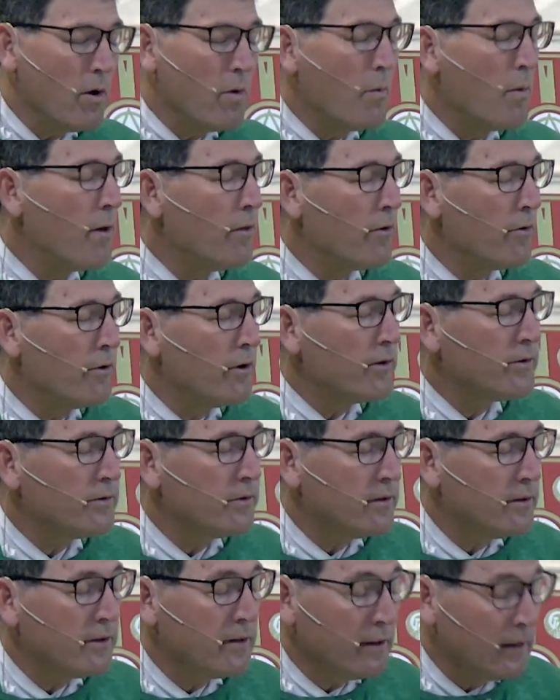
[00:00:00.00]
whether it's
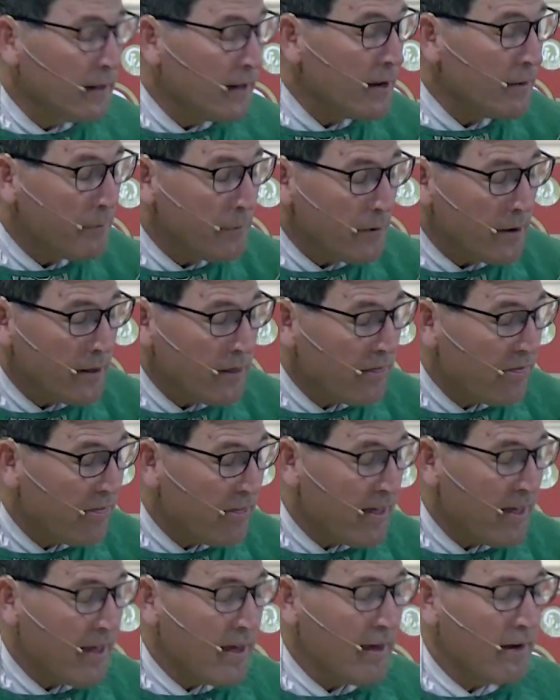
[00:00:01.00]
a deliberate
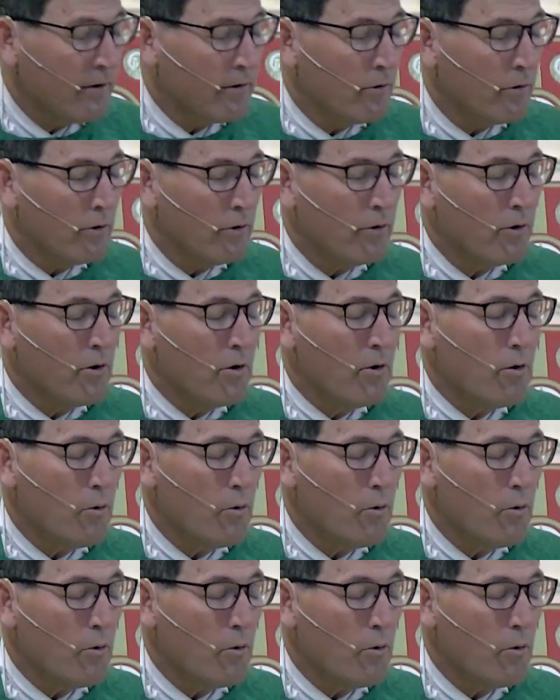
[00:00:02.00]
thing or,